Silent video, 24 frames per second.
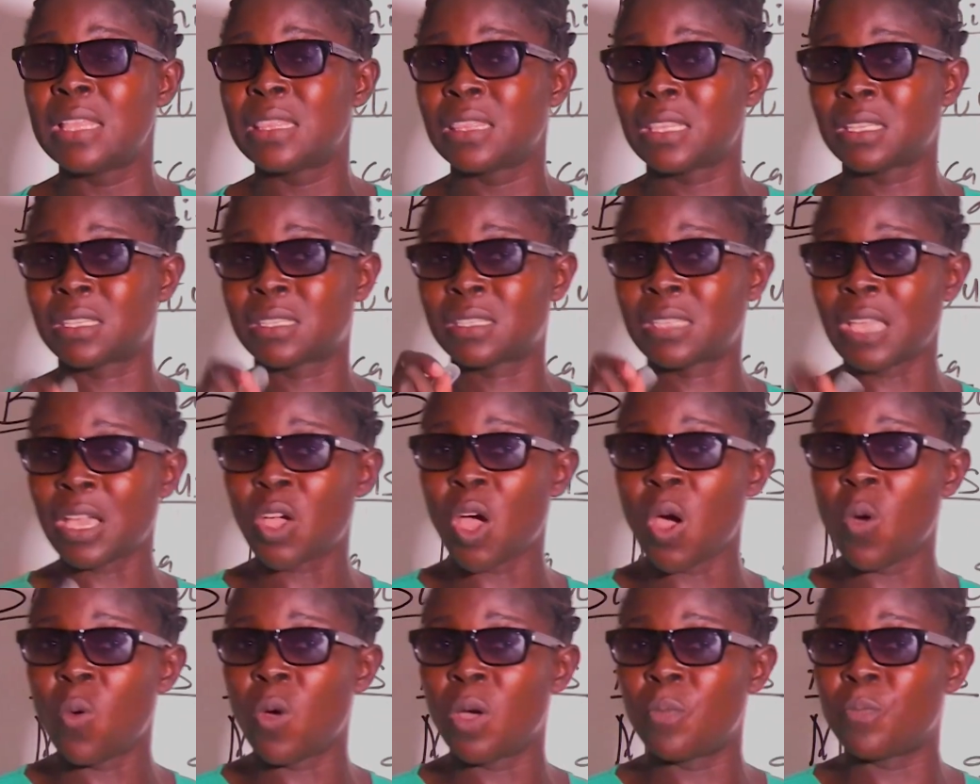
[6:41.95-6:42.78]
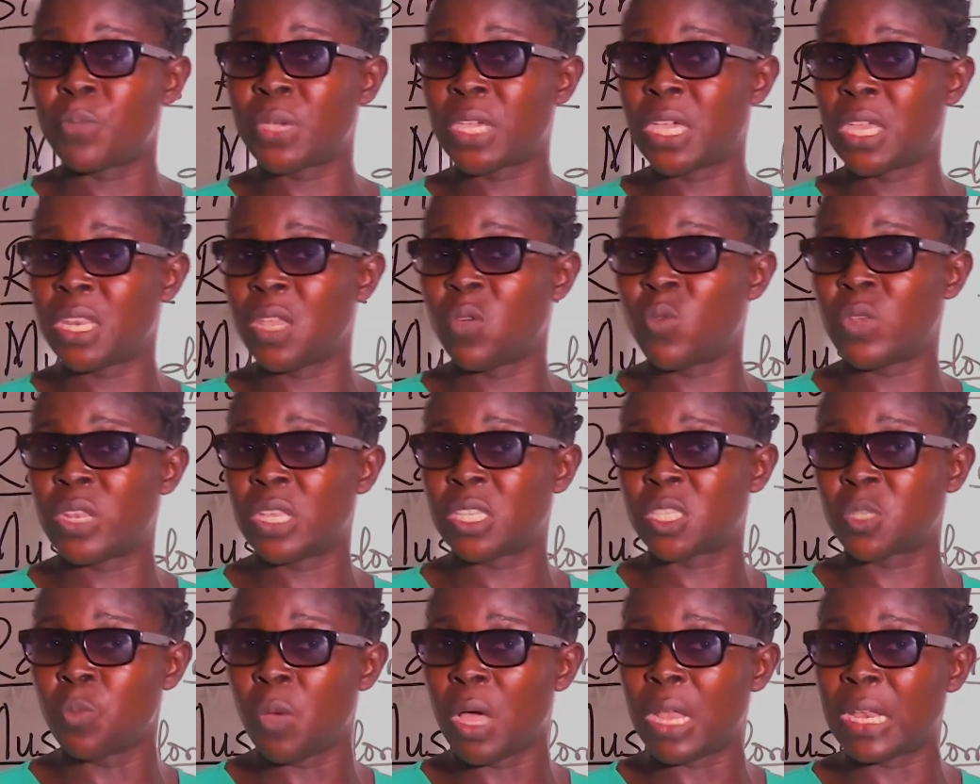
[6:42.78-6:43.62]
the second one beginning with a
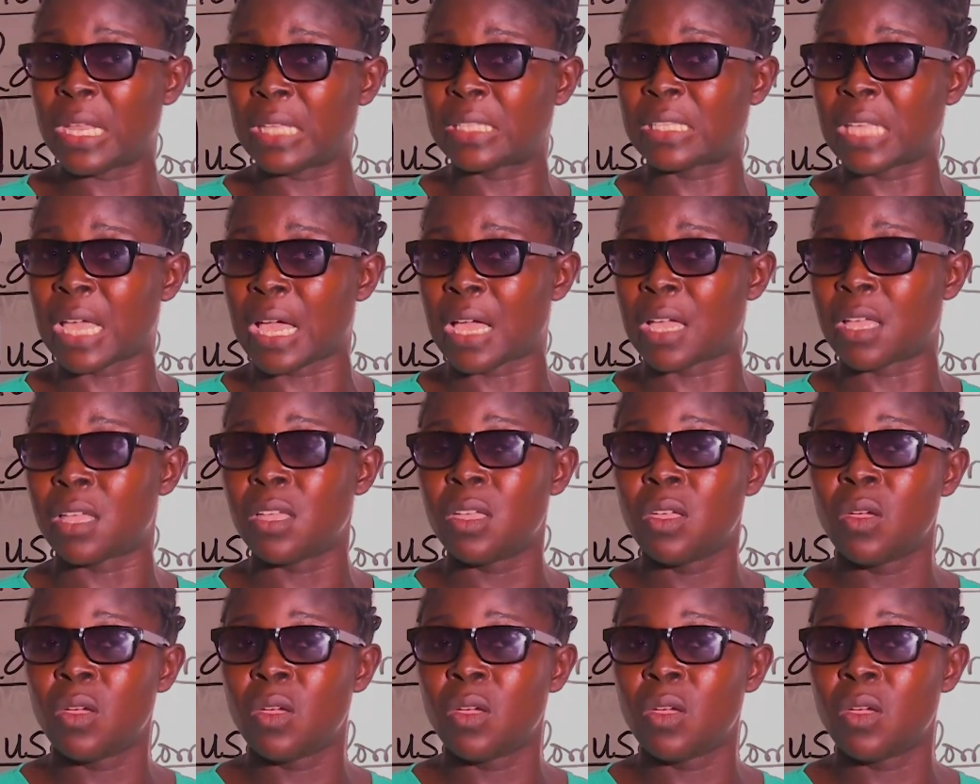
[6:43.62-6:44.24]
small letter,